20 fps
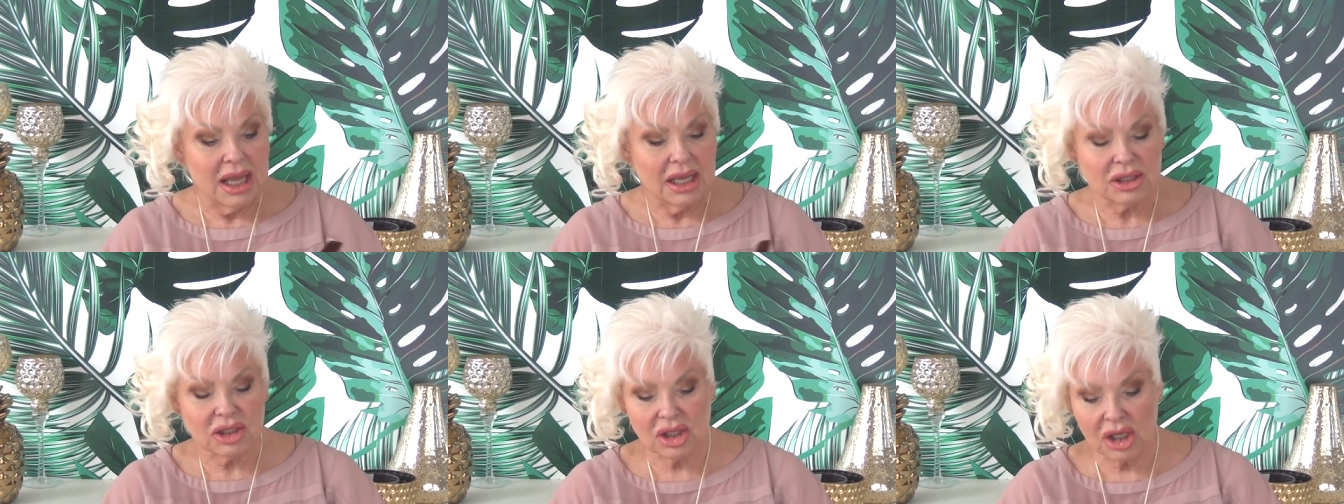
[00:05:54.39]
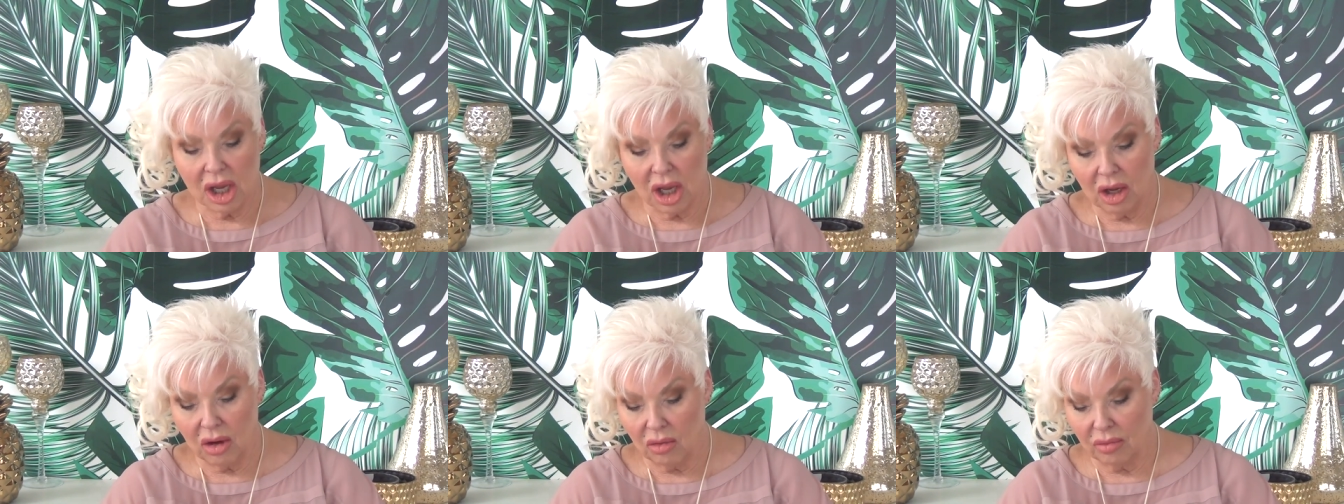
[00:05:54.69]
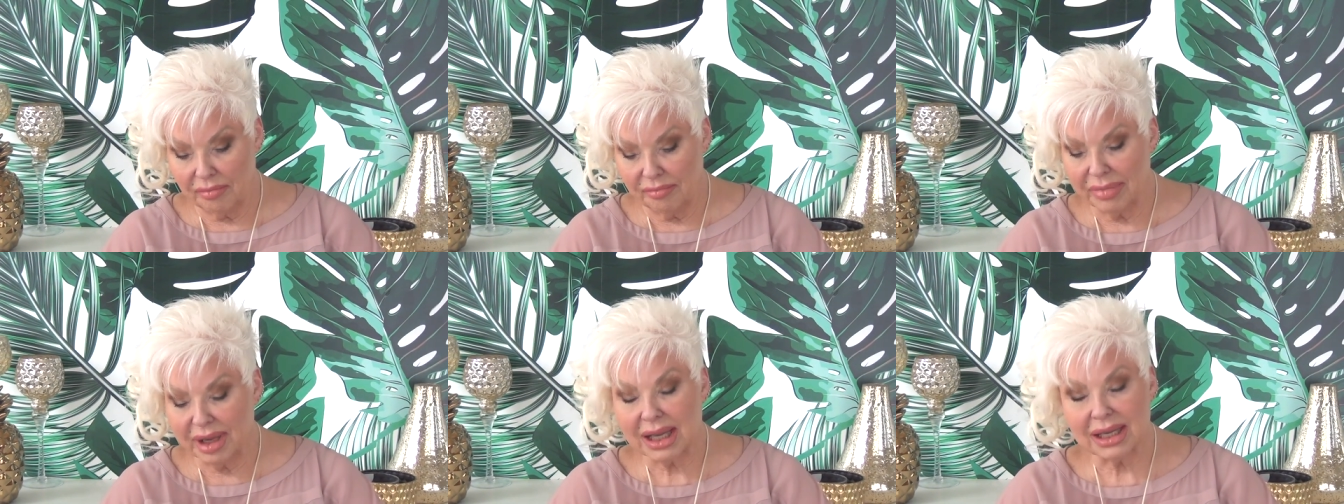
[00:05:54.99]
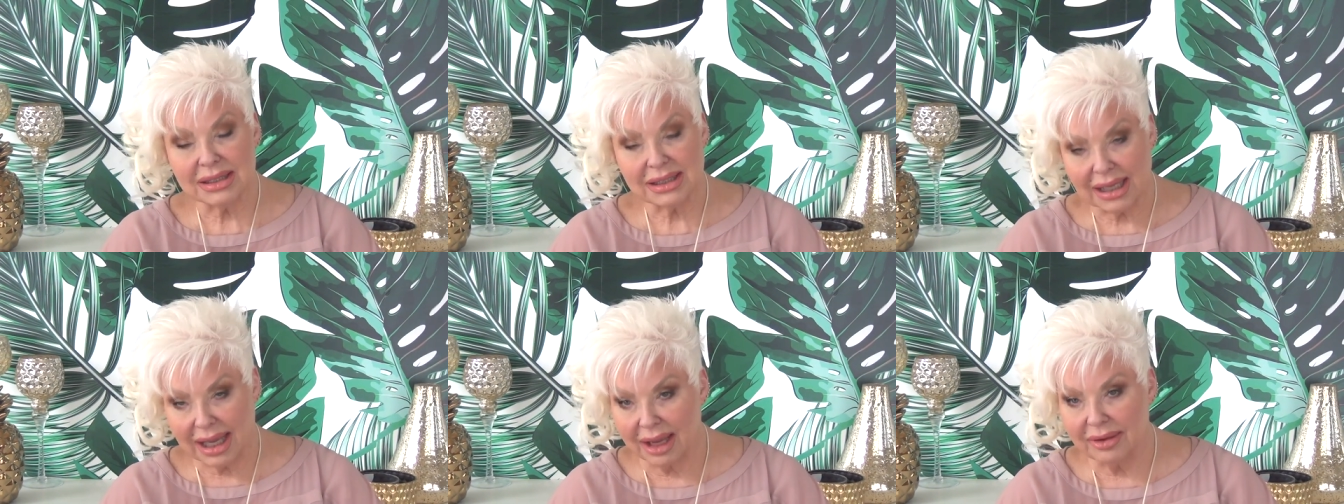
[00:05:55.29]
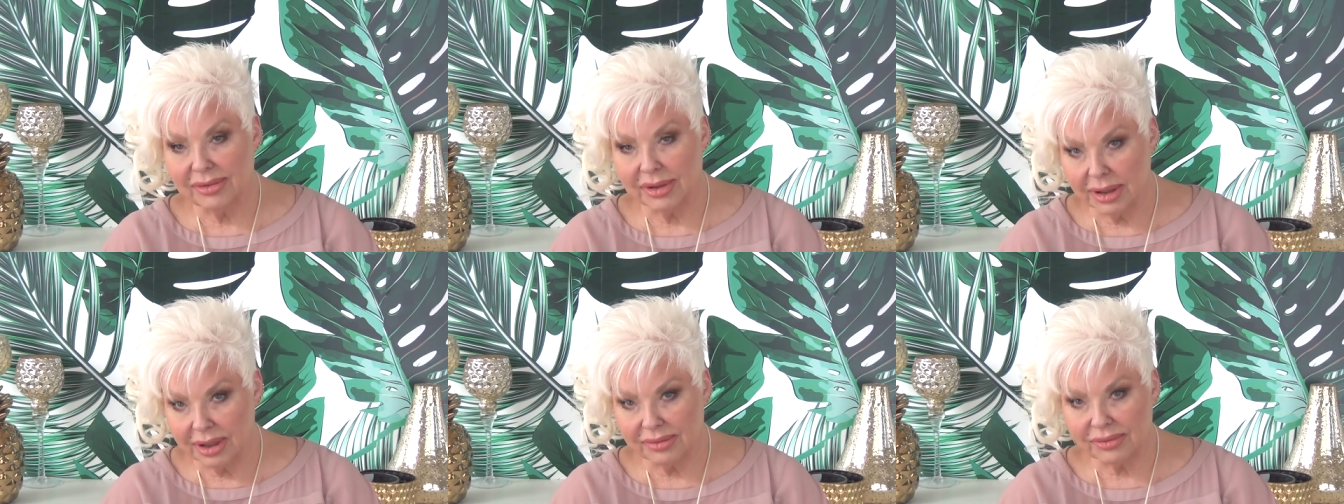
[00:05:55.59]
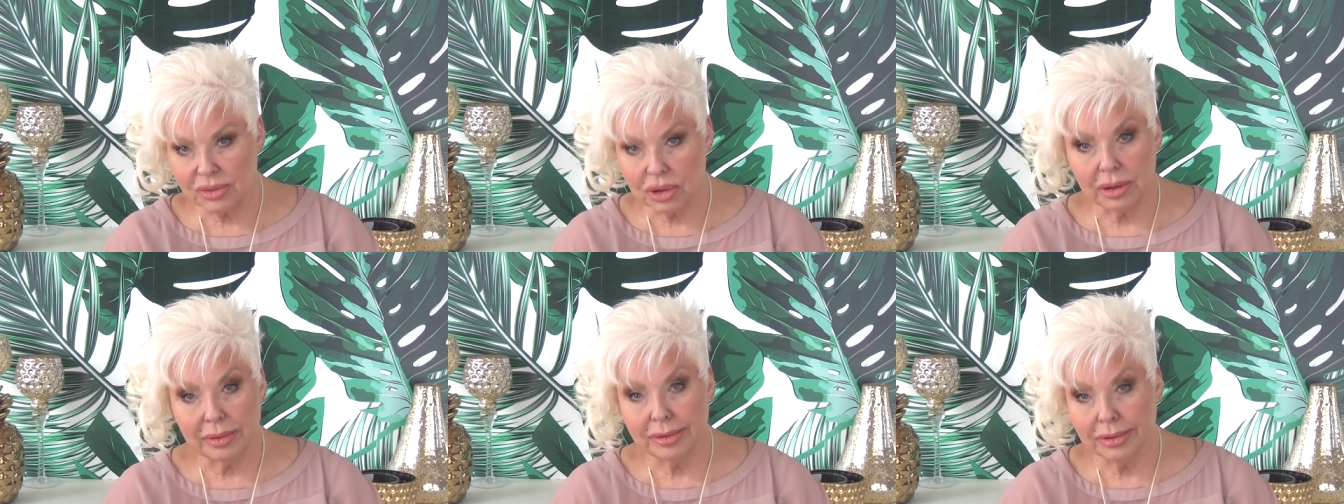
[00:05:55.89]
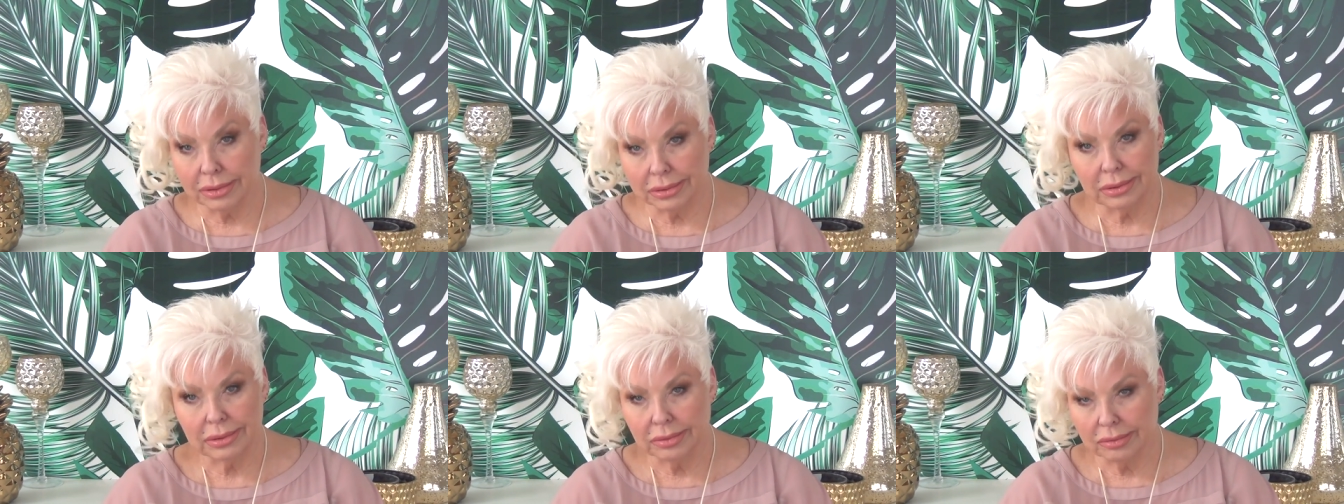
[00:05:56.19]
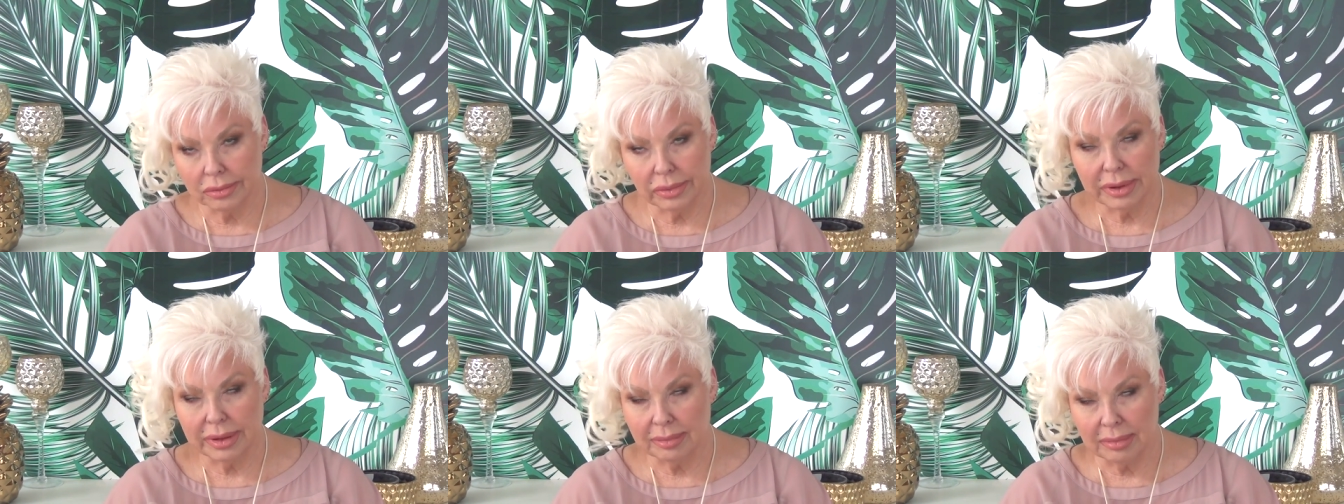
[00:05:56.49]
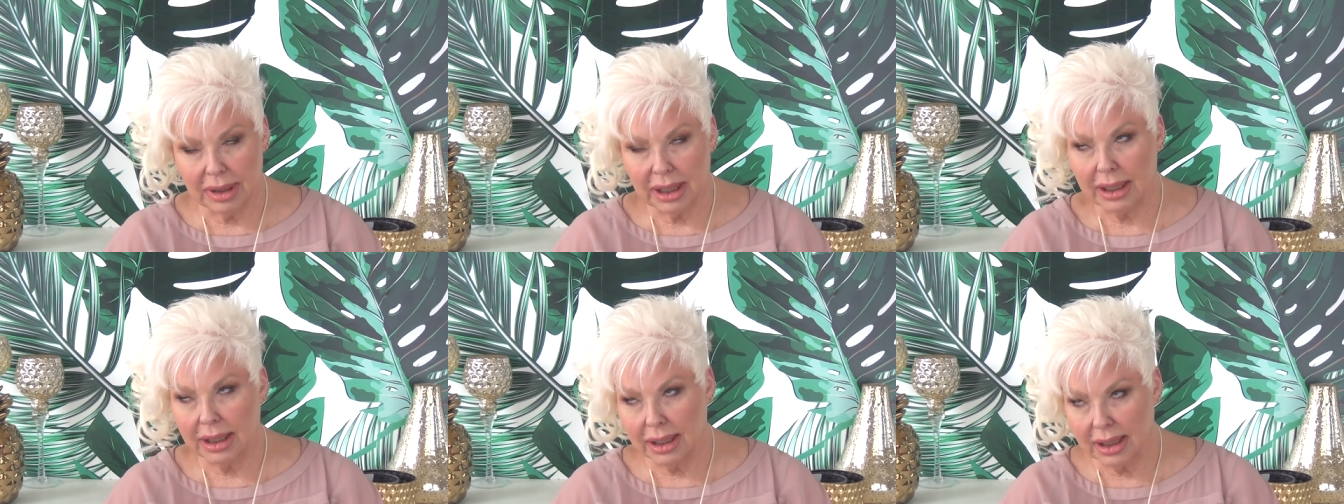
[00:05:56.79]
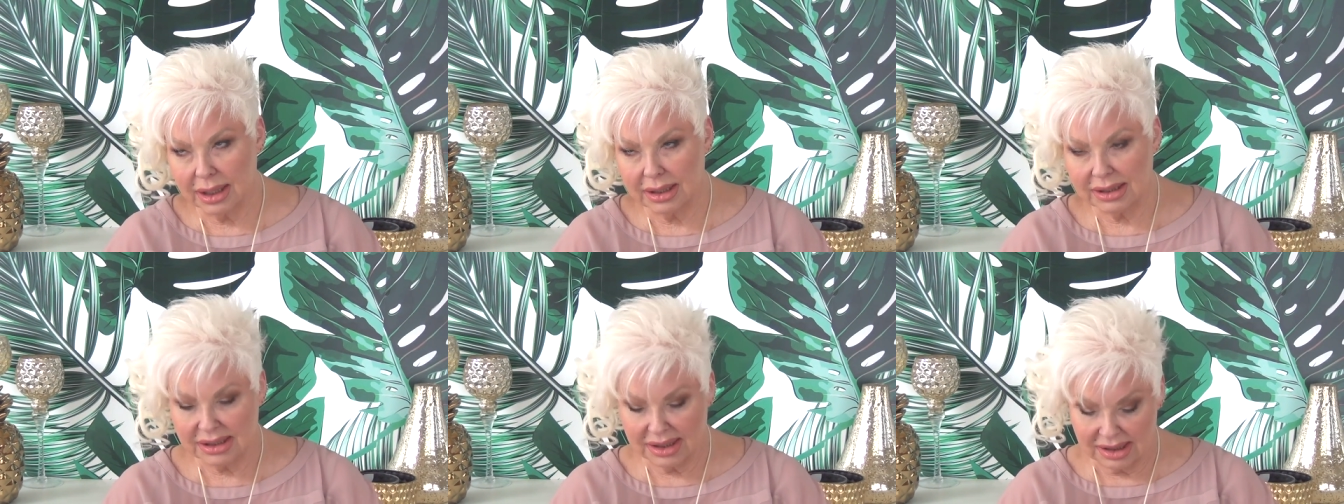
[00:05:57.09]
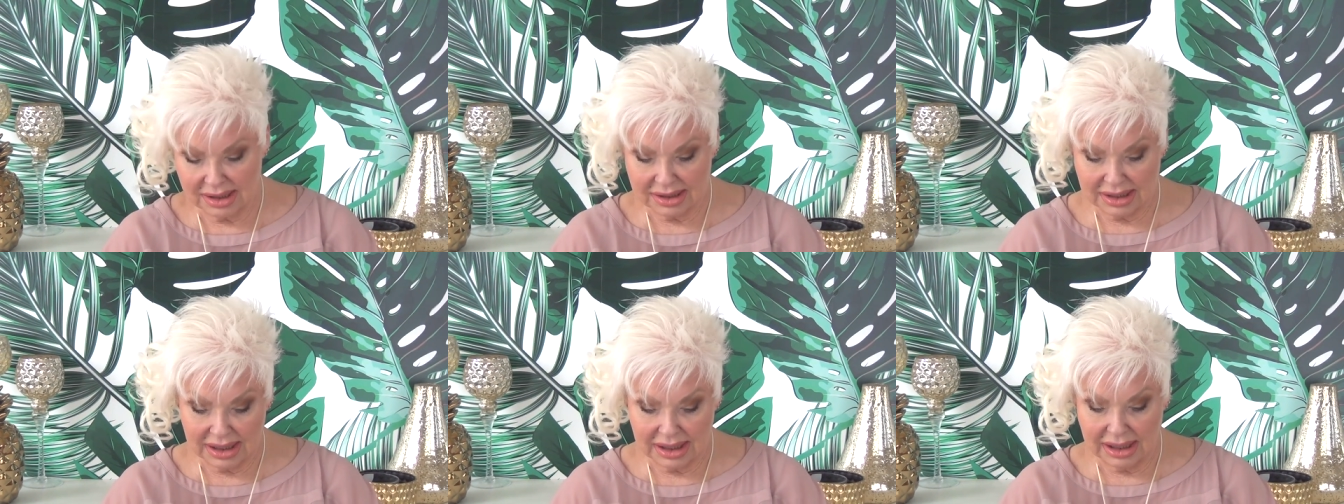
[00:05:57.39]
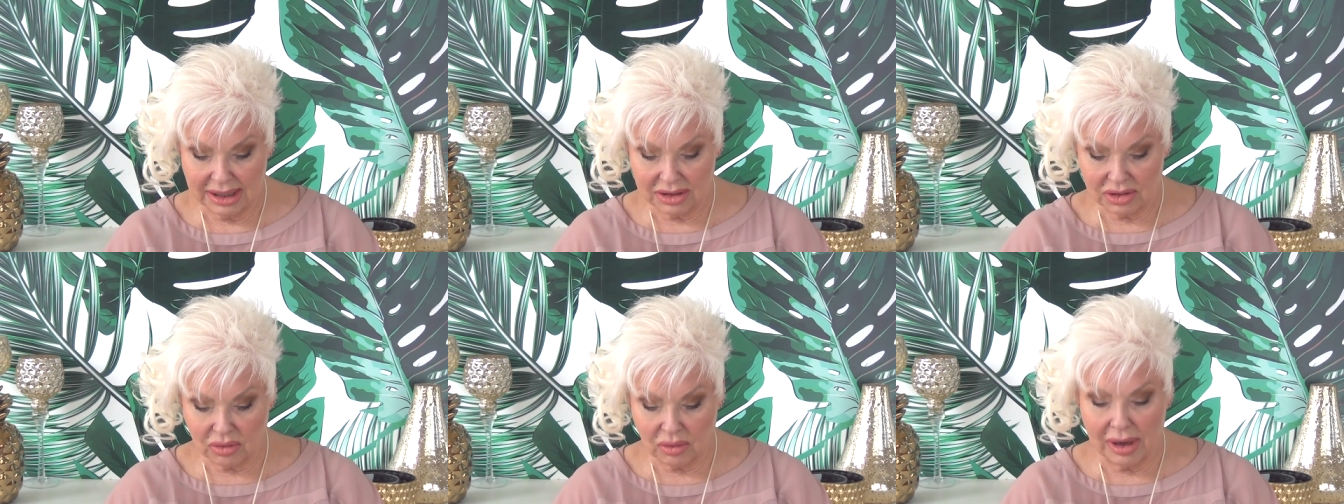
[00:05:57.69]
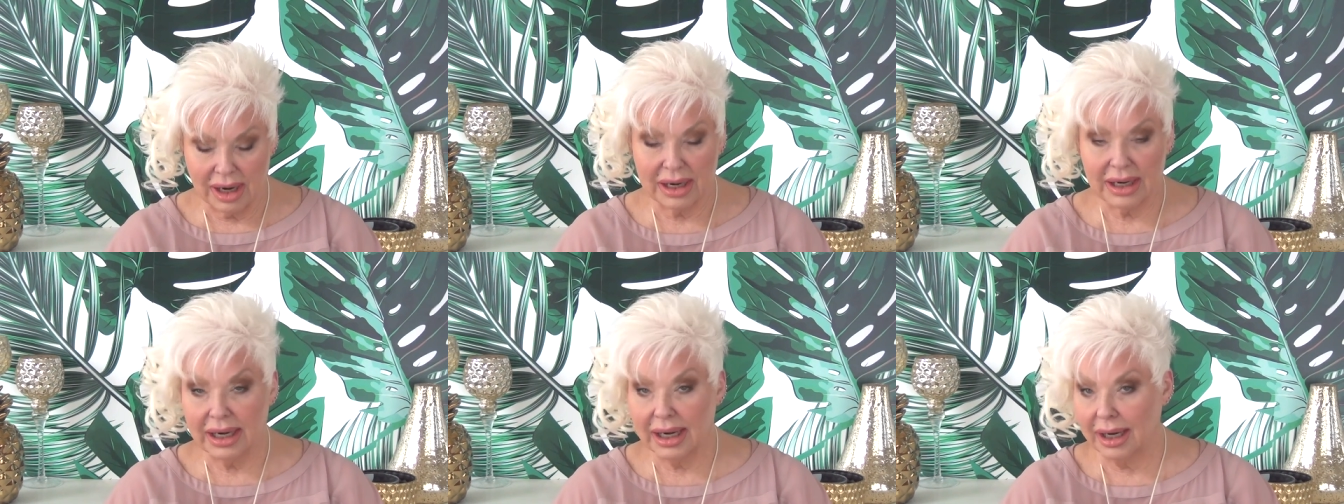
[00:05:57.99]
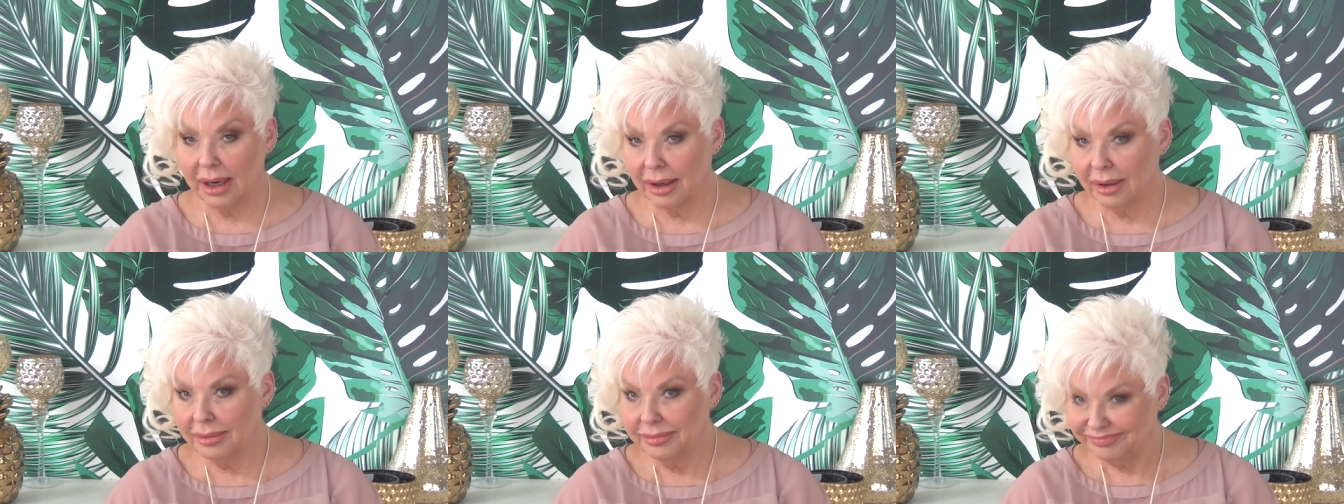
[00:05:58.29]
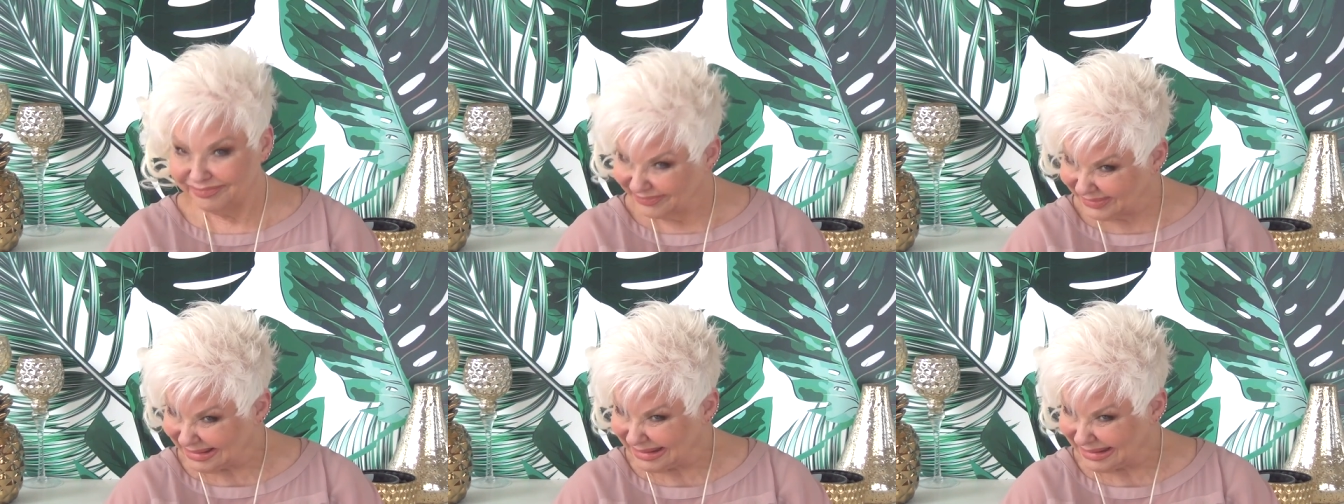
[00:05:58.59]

So, because I have enough trouble with my eyes as it is right now.